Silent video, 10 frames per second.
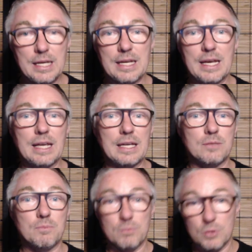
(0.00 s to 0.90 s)
getting
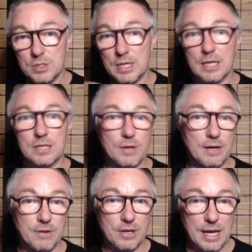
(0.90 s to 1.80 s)
music into our
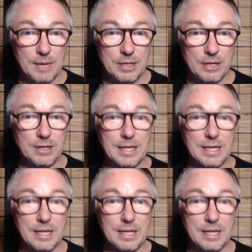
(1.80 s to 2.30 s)
vocabulary,